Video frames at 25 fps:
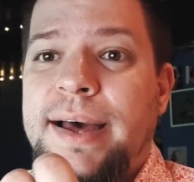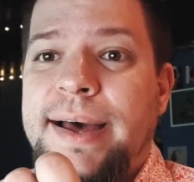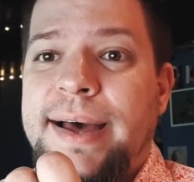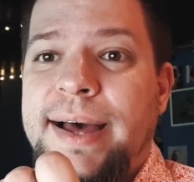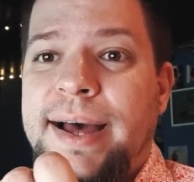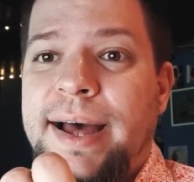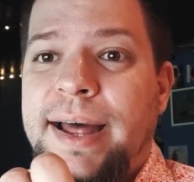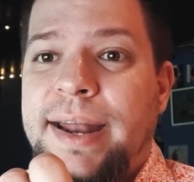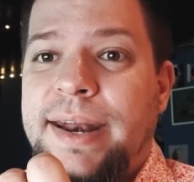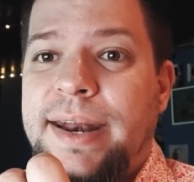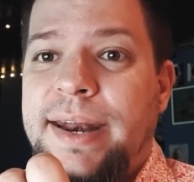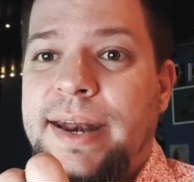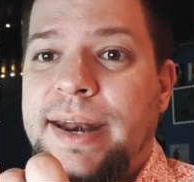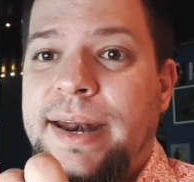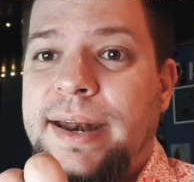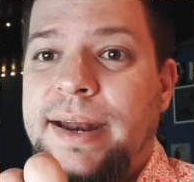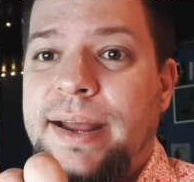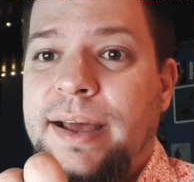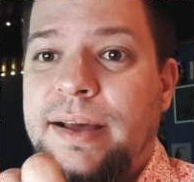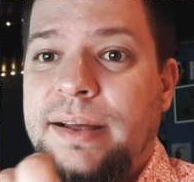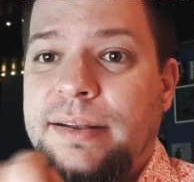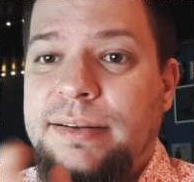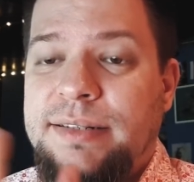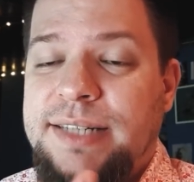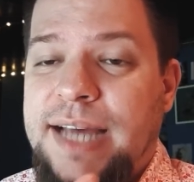
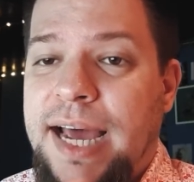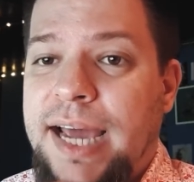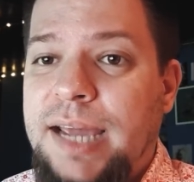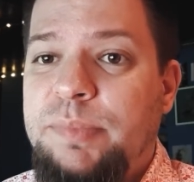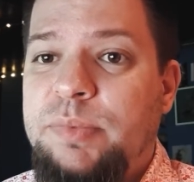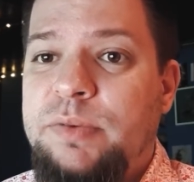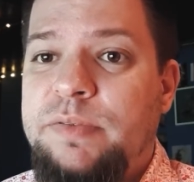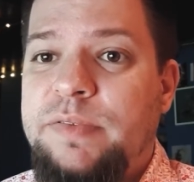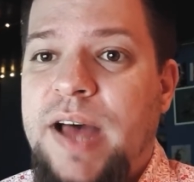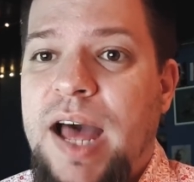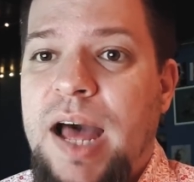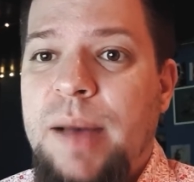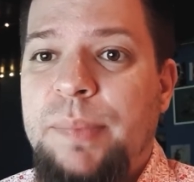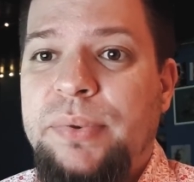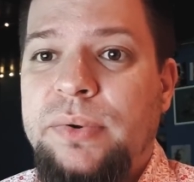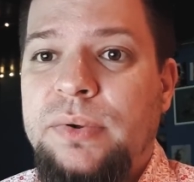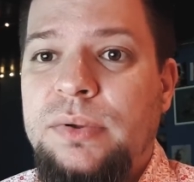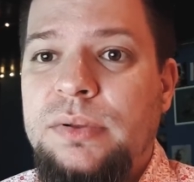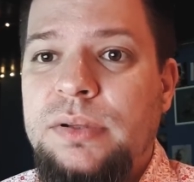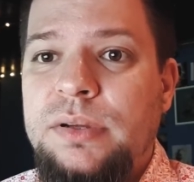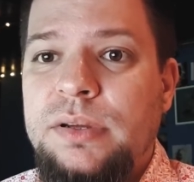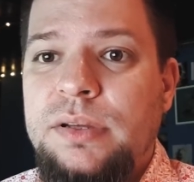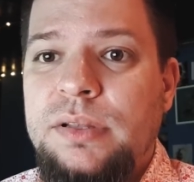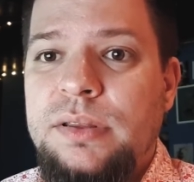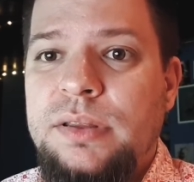a type of
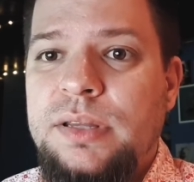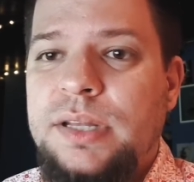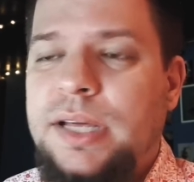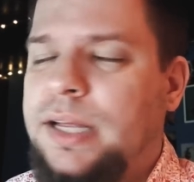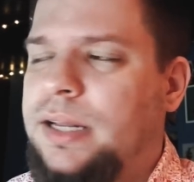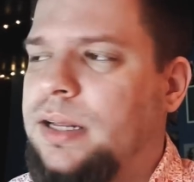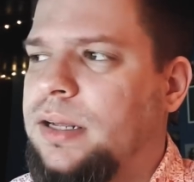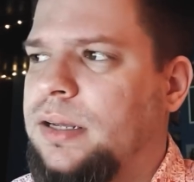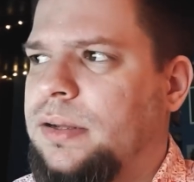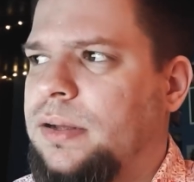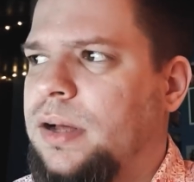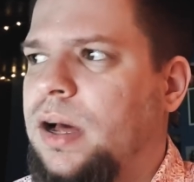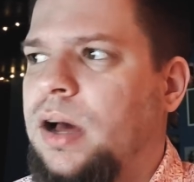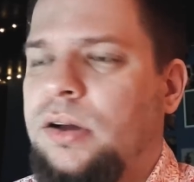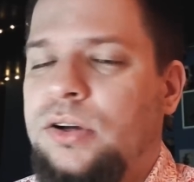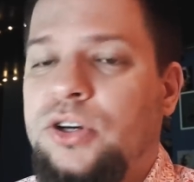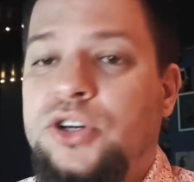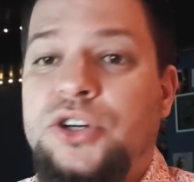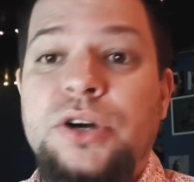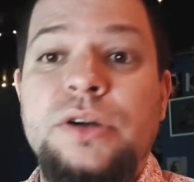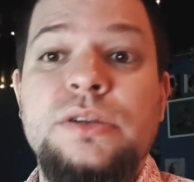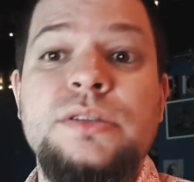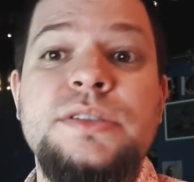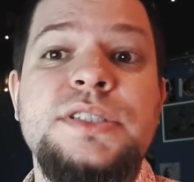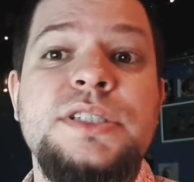apple, a
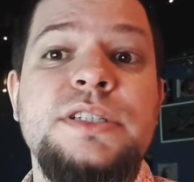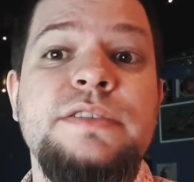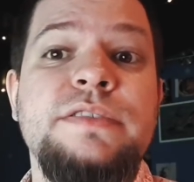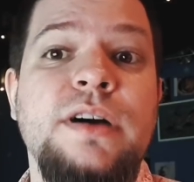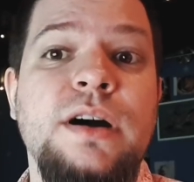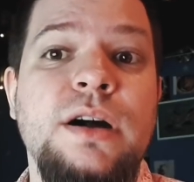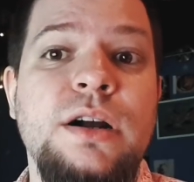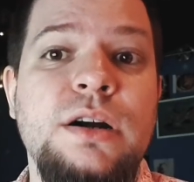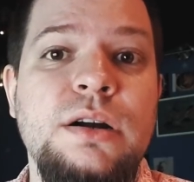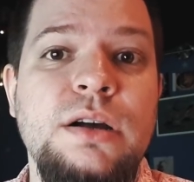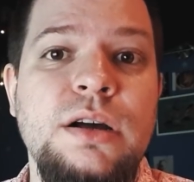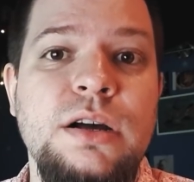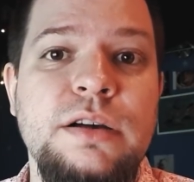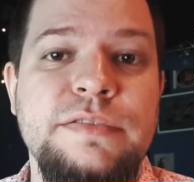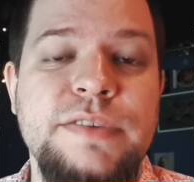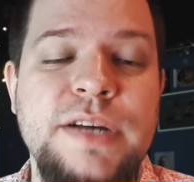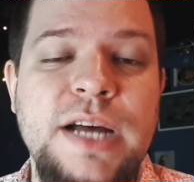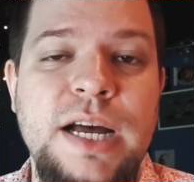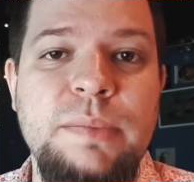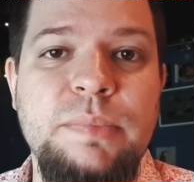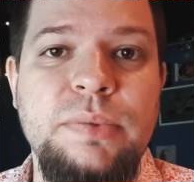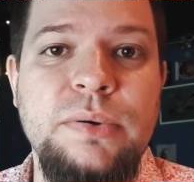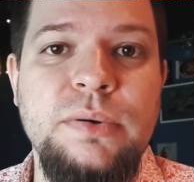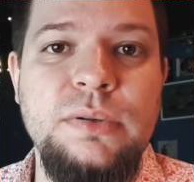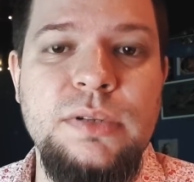cultivar of
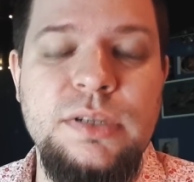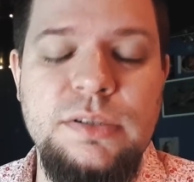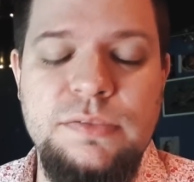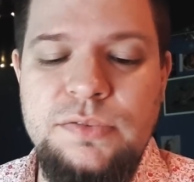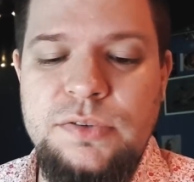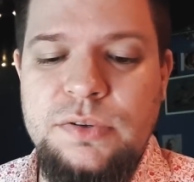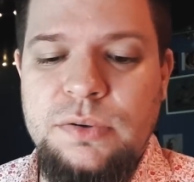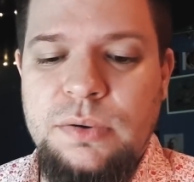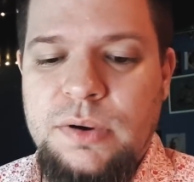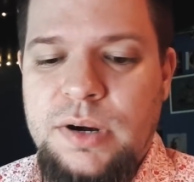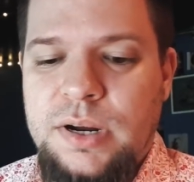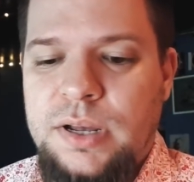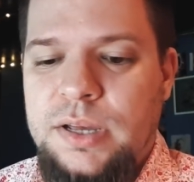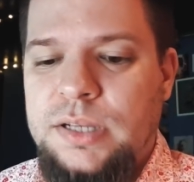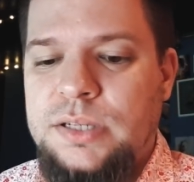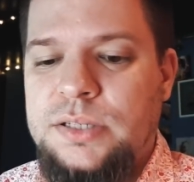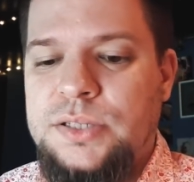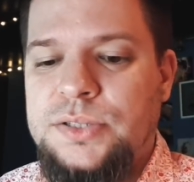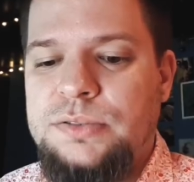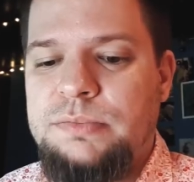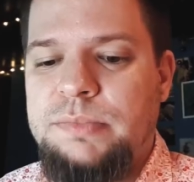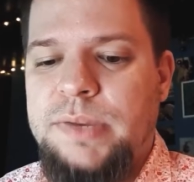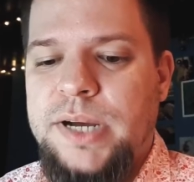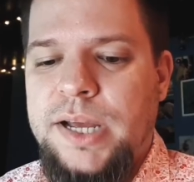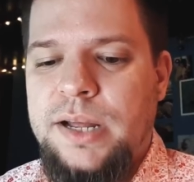apple if you're
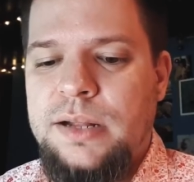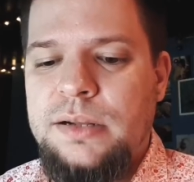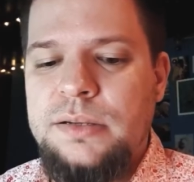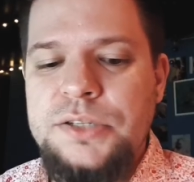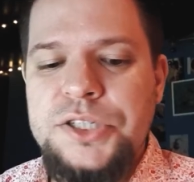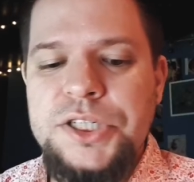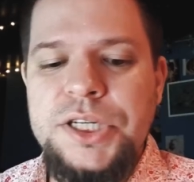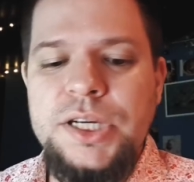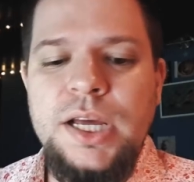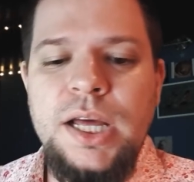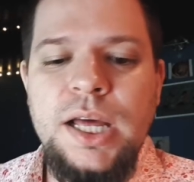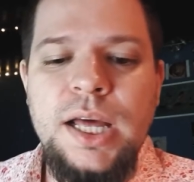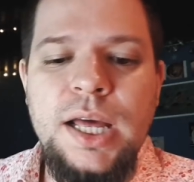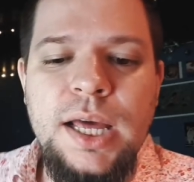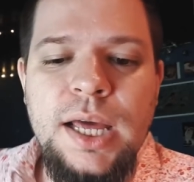into biology